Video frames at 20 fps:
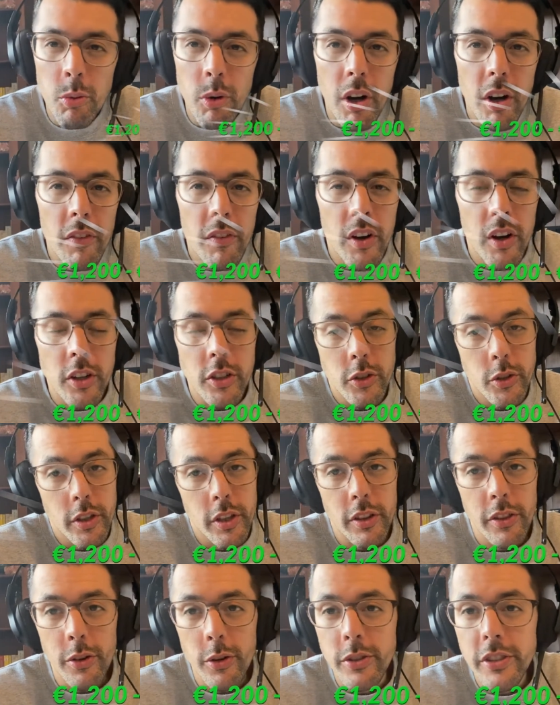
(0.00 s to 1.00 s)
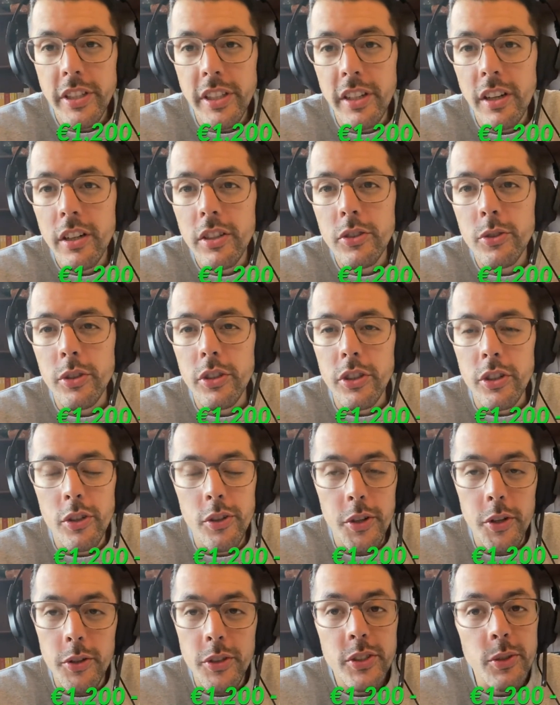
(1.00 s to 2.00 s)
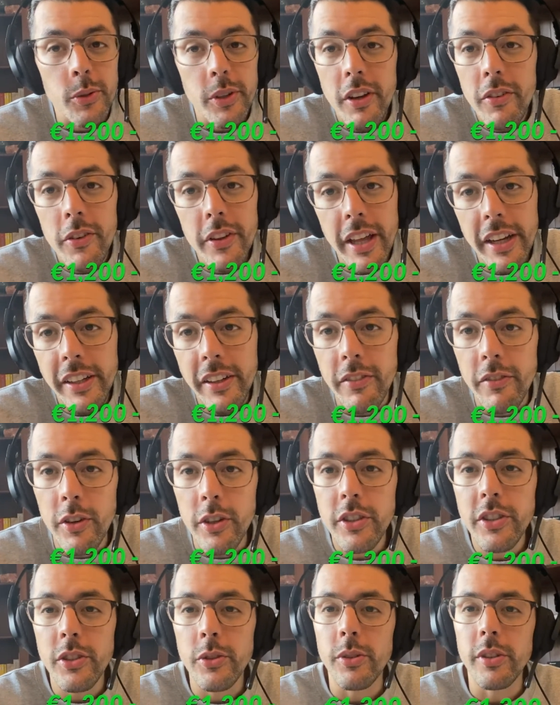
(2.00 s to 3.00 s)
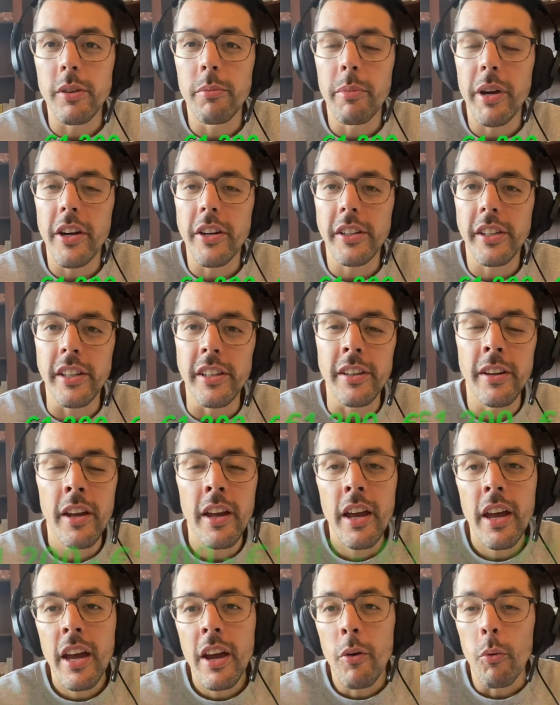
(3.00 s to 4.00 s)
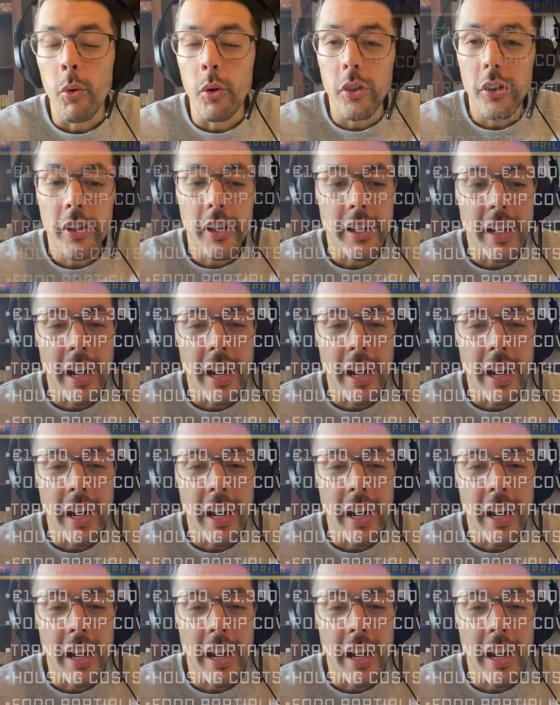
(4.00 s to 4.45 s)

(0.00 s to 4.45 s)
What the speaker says: 1200 to 1300 euros. So whatever that converts to in American, we're looking